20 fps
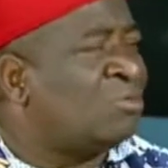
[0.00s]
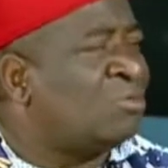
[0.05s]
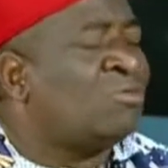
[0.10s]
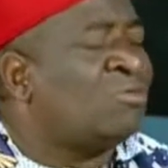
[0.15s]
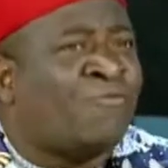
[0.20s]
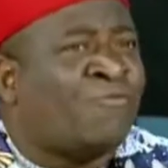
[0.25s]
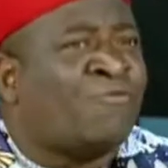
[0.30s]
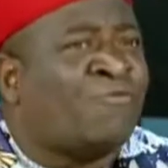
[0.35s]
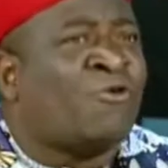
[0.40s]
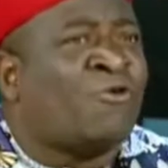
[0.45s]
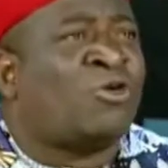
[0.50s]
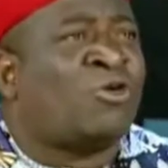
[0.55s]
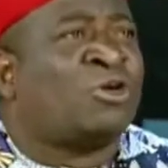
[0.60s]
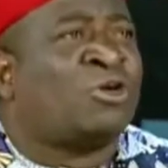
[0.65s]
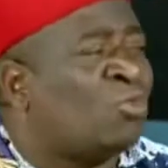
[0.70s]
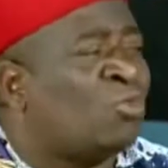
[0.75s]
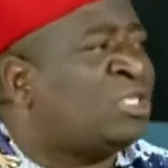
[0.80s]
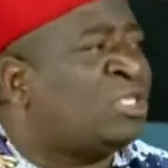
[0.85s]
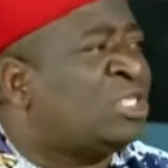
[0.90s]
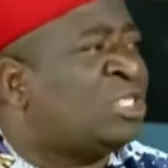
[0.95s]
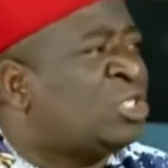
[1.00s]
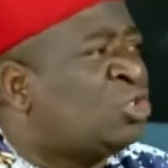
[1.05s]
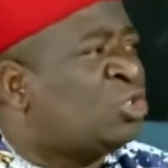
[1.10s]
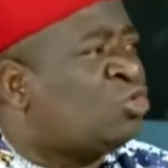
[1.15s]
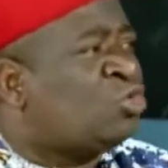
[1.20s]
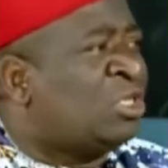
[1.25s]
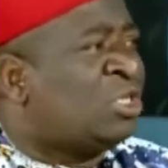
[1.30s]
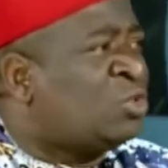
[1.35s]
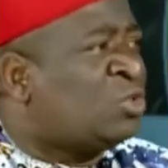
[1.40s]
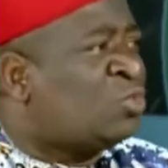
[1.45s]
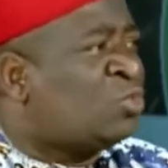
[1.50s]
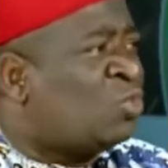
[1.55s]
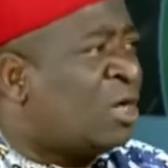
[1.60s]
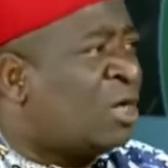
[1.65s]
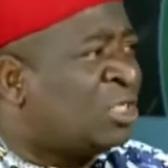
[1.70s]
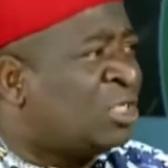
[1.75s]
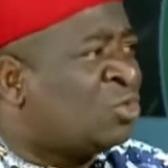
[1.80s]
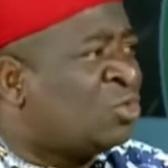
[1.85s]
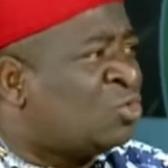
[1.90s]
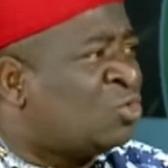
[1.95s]
Of course, what he's doing is
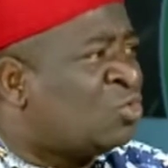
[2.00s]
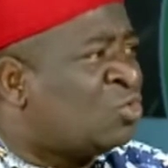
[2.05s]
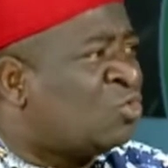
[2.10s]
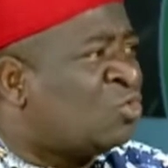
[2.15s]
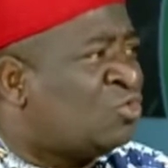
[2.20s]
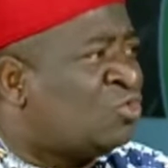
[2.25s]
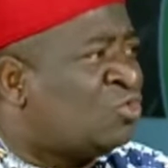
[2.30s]
good.